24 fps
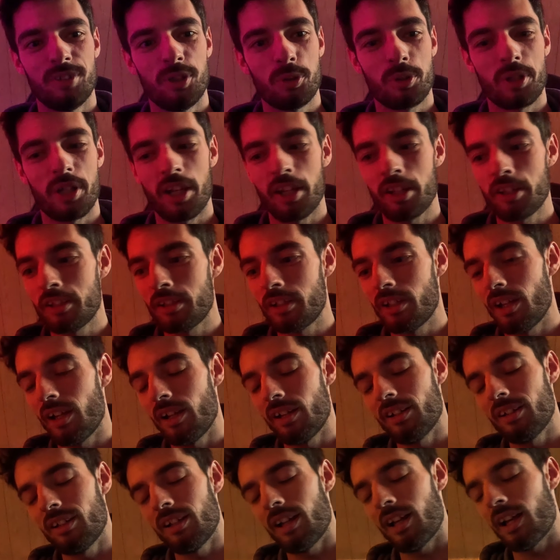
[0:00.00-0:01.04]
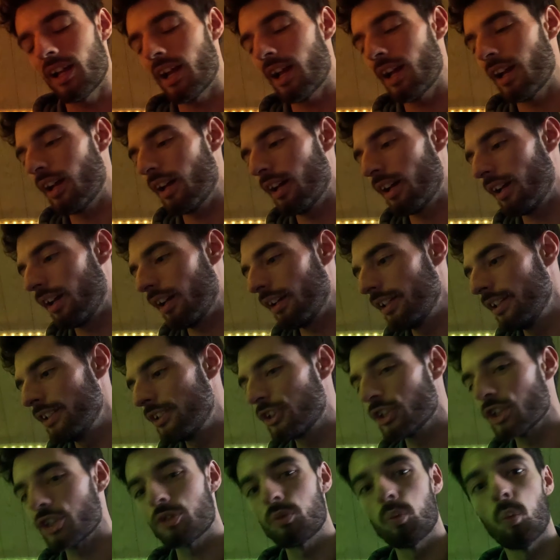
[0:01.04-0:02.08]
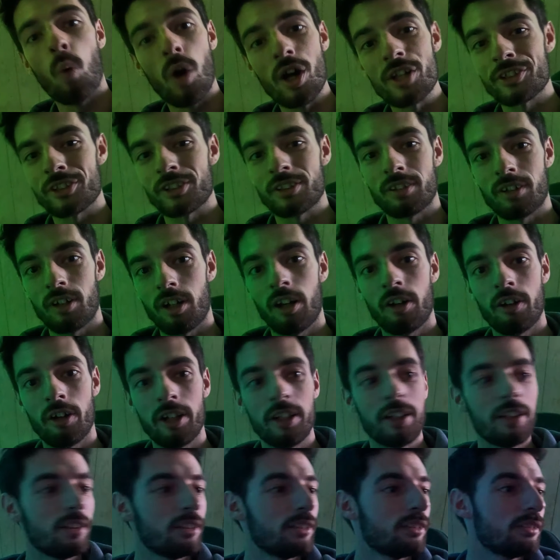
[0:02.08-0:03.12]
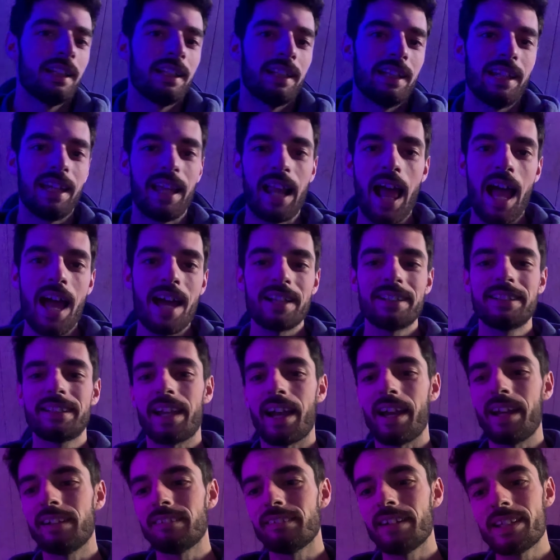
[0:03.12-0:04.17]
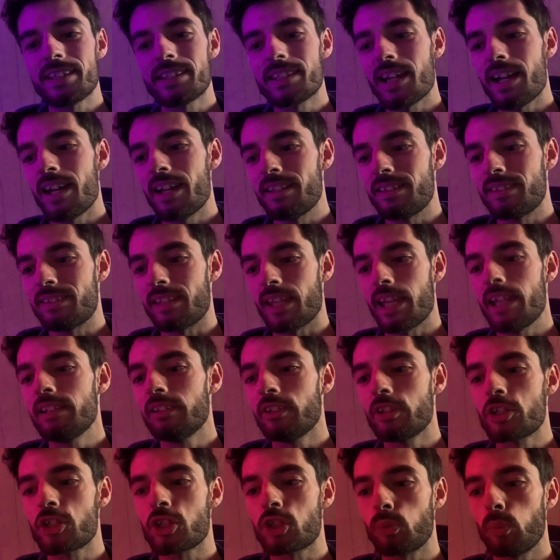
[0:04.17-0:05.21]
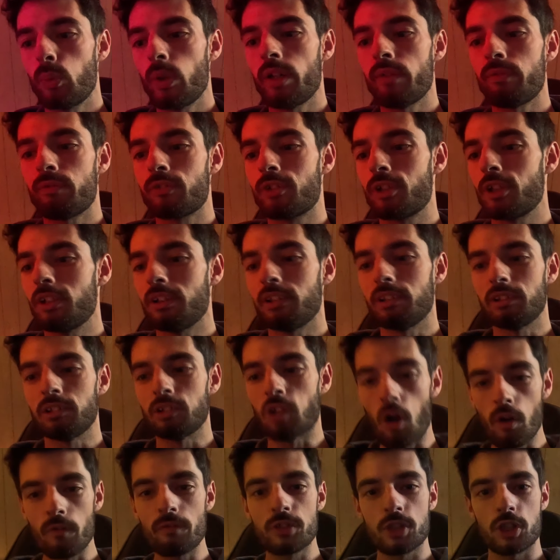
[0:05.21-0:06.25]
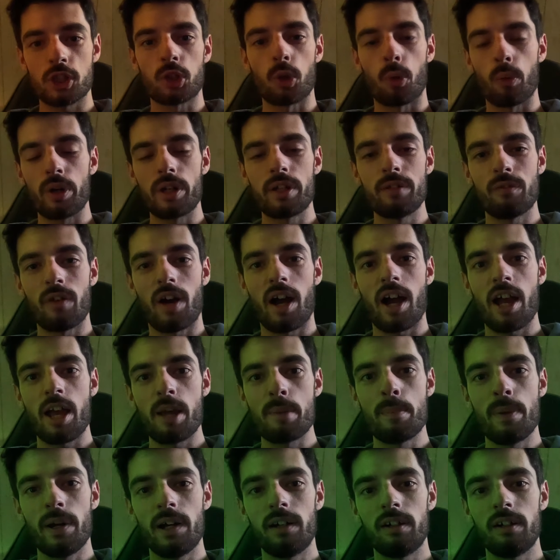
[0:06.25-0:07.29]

okay? Uh, it just wasn't, all right? It had kind of like that Taylor Swift love story vibe.